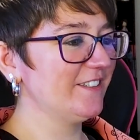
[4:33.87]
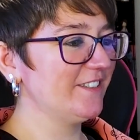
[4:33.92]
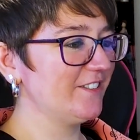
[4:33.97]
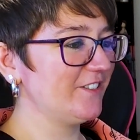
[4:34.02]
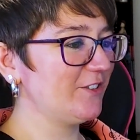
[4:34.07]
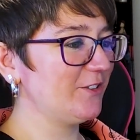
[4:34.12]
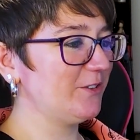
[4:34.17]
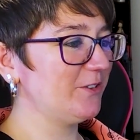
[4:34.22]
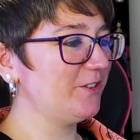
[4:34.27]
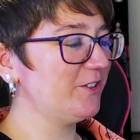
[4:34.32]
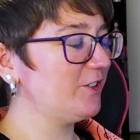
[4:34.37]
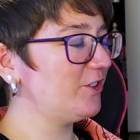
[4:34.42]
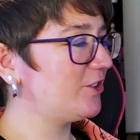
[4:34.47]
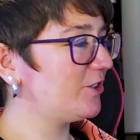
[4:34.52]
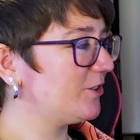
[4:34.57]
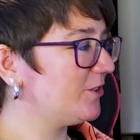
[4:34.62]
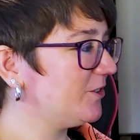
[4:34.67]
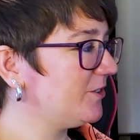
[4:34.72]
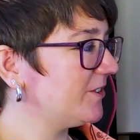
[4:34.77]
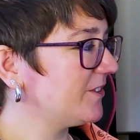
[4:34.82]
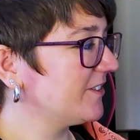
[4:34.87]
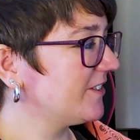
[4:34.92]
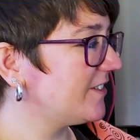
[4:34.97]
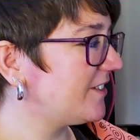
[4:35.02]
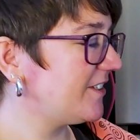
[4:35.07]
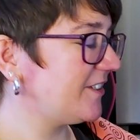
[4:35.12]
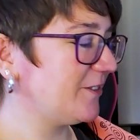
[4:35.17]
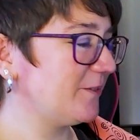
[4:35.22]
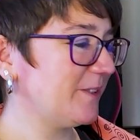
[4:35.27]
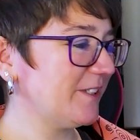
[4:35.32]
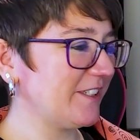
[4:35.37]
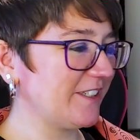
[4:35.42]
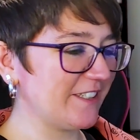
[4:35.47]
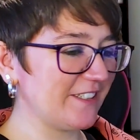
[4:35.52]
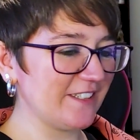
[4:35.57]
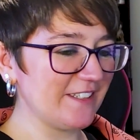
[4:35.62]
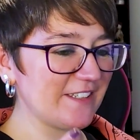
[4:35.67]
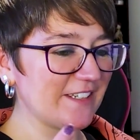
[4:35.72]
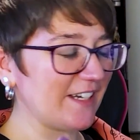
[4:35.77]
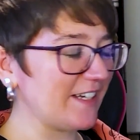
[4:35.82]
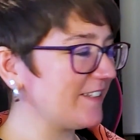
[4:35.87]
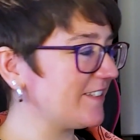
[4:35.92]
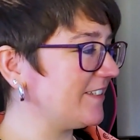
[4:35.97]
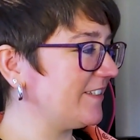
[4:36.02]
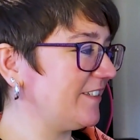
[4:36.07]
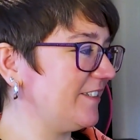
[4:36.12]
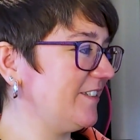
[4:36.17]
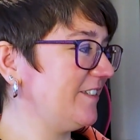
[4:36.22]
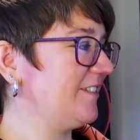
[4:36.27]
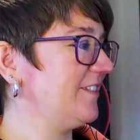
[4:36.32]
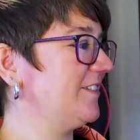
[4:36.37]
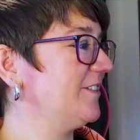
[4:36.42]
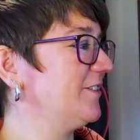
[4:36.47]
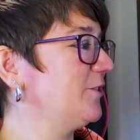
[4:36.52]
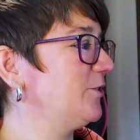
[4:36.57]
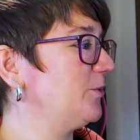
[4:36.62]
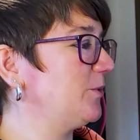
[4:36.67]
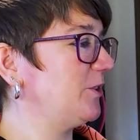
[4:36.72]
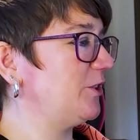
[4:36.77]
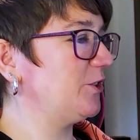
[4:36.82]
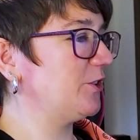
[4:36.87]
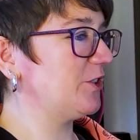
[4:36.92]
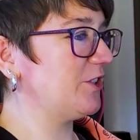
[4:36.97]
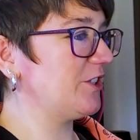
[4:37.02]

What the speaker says: So, Joe, do you want to dazzle us with your